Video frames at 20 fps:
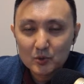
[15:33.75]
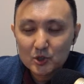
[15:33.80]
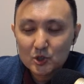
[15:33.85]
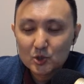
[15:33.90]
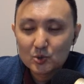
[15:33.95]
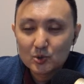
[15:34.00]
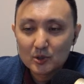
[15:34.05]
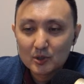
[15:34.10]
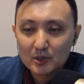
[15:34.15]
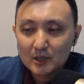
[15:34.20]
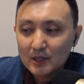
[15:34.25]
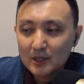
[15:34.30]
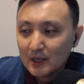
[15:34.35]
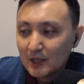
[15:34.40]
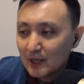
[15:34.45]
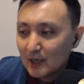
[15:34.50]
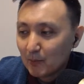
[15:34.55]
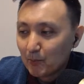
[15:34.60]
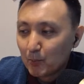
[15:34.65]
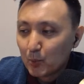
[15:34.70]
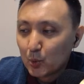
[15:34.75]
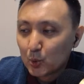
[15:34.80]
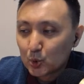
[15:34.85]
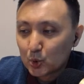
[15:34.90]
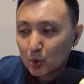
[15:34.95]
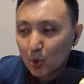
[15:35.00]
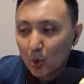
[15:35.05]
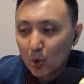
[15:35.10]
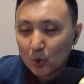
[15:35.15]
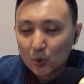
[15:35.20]
We shouldn't
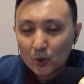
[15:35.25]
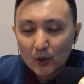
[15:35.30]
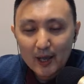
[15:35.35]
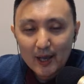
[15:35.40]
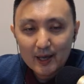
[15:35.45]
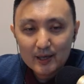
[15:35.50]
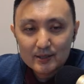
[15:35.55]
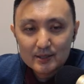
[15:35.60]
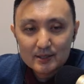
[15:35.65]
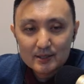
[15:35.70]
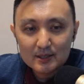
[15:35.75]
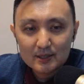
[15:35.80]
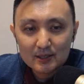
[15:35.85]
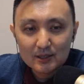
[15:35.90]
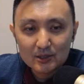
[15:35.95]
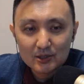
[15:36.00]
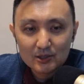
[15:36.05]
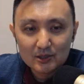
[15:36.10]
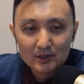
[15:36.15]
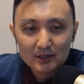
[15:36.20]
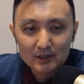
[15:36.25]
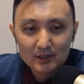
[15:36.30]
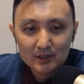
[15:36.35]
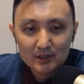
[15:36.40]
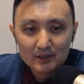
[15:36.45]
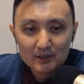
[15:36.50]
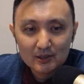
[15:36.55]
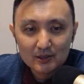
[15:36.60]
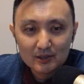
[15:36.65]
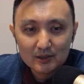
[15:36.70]
put all eggs in
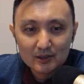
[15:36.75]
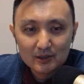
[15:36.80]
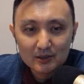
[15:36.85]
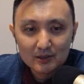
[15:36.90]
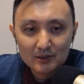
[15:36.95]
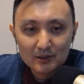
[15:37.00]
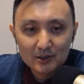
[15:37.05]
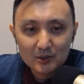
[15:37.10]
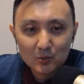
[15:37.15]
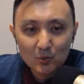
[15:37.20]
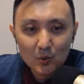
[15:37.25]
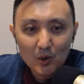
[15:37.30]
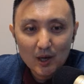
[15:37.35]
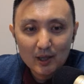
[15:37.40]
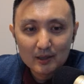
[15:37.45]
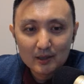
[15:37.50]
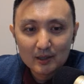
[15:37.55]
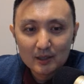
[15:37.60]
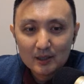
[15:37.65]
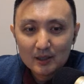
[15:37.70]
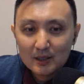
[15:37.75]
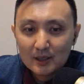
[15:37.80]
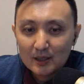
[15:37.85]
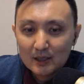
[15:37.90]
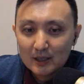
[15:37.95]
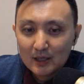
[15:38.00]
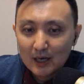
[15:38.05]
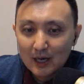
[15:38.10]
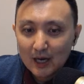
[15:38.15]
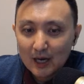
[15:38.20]
one,
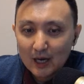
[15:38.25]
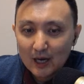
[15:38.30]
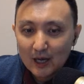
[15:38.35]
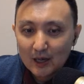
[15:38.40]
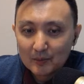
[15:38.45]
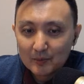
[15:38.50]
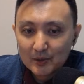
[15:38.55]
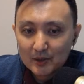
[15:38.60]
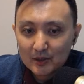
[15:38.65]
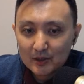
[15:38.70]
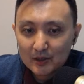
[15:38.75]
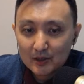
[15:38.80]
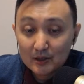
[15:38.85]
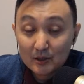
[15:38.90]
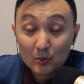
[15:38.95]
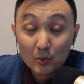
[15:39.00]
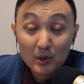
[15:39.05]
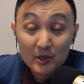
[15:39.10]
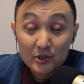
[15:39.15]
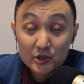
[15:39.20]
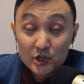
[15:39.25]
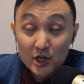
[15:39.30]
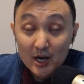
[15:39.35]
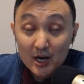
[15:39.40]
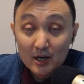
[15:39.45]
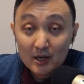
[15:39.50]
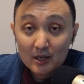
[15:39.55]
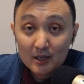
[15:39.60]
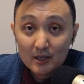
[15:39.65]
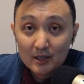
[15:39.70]
in one
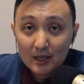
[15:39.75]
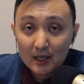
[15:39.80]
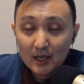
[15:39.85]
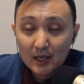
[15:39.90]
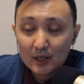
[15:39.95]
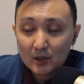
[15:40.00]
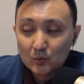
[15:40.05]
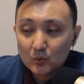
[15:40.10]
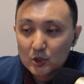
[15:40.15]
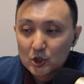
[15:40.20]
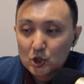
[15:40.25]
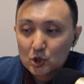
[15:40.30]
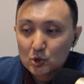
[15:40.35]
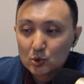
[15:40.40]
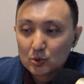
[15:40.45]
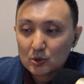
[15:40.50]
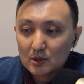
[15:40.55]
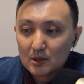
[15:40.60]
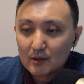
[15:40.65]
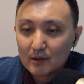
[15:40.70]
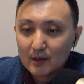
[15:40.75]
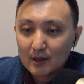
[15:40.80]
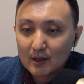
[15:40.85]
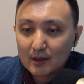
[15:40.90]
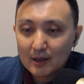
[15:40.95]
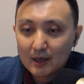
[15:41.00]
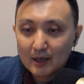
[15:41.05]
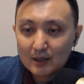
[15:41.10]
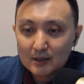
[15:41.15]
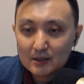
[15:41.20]
jar. And we shouldn't
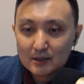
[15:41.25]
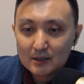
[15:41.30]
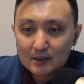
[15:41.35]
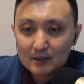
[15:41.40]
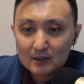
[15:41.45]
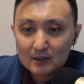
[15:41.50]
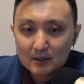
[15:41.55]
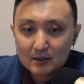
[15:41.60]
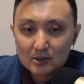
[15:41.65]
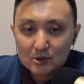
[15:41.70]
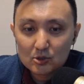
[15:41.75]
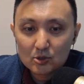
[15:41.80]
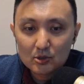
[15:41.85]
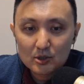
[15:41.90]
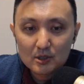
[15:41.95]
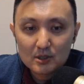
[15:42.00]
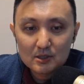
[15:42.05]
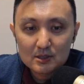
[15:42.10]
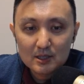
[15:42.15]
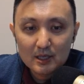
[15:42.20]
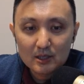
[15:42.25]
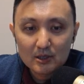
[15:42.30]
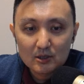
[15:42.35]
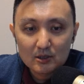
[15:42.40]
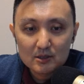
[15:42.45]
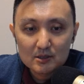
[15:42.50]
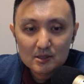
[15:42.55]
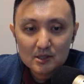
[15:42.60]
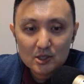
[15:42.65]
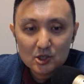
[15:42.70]
think that Turkic state
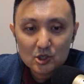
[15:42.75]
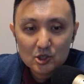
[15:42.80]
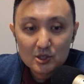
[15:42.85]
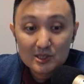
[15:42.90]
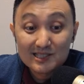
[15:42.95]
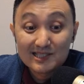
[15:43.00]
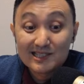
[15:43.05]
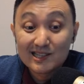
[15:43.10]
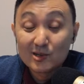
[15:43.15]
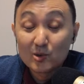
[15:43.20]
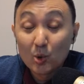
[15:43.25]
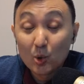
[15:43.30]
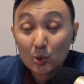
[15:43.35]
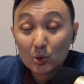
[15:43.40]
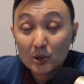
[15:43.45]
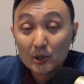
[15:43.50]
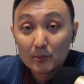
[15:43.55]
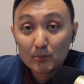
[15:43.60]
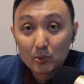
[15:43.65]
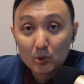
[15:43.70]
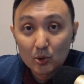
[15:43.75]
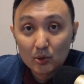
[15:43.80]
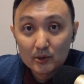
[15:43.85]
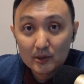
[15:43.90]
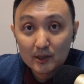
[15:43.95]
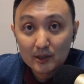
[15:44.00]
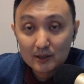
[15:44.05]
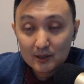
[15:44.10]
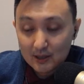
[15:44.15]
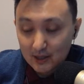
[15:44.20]
organization is the only
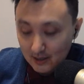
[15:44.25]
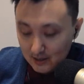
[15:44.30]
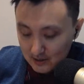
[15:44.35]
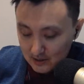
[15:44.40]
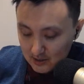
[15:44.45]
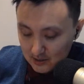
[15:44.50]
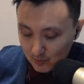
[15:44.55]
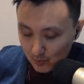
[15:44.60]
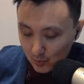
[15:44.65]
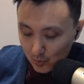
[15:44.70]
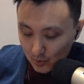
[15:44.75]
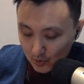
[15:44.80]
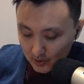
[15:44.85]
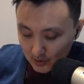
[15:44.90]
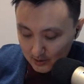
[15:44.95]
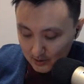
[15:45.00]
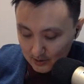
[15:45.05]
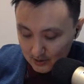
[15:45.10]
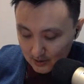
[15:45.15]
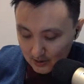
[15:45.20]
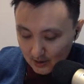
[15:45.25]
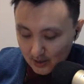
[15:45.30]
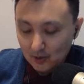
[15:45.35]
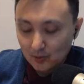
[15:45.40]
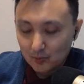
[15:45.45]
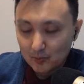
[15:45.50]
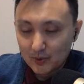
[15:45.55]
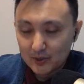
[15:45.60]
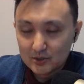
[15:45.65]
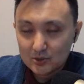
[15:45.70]
bloc that can support us and
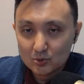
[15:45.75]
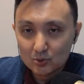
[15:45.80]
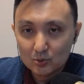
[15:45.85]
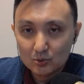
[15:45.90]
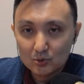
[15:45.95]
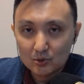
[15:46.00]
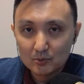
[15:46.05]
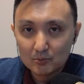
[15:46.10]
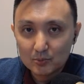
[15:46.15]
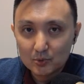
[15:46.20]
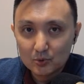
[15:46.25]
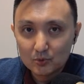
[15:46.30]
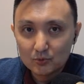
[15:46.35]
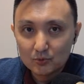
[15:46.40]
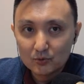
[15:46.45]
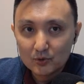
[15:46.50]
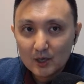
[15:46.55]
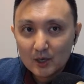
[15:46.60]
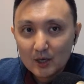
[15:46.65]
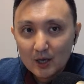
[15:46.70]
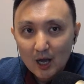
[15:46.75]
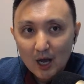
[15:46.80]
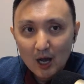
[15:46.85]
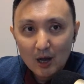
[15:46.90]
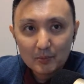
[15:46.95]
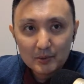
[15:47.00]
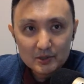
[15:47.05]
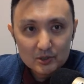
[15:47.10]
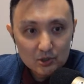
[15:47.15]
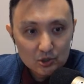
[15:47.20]
help us to improve
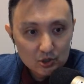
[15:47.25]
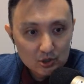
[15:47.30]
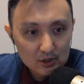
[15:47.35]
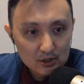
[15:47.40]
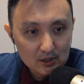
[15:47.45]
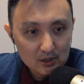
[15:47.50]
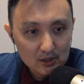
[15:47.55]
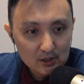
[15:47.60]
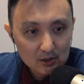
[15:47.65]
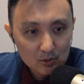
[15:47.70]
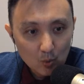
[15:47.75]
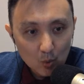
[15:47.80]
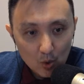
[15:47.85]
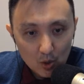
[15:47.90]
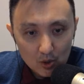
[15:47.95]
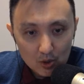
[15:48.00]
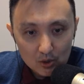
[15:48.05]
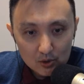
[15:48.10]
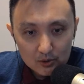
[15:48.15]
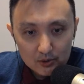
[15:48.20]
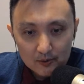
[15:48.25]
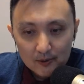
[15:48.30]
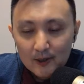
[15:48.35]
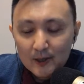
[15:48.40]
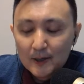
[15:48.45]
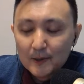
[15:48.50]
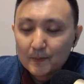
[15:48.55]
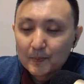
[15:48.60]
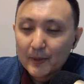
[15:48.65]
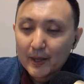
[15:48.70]
our position in the world.
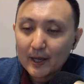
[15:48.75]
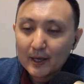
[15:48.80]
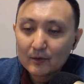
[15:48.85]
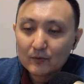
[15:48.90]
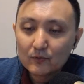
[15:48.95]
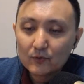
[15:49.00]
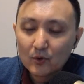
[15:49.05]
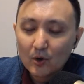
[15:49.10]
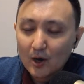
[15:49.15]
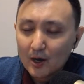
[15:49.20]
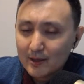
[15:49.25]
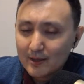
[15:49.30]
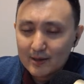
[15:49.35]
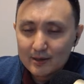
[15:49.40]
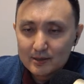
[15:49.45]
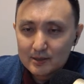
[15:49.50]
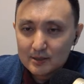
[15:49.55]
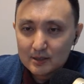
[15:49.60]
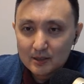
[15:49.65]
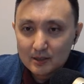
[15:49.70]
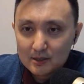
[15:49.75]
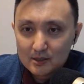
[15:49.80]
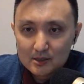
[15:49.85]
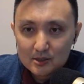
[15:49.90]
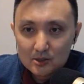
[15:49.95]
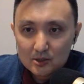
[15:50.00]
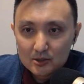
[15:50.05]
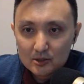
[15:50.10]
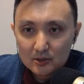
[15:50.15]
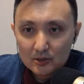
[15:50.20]
And for others,
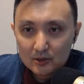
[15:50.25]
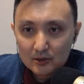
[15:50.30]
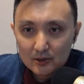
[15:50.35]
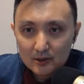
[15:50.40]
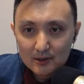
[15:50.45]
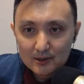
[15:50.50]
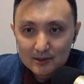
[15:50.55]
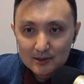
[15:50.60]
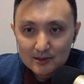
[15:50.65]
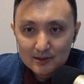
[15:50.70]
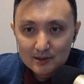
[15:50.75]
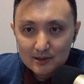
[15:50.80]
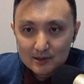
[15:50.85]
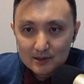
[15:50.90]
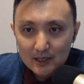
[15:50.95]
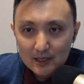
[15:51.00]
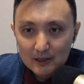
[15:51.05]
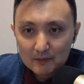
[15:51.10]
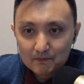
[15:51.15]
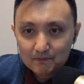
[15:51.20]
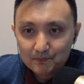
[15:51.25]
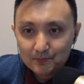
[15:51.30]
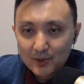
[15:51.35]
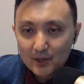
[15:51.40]
it's the same.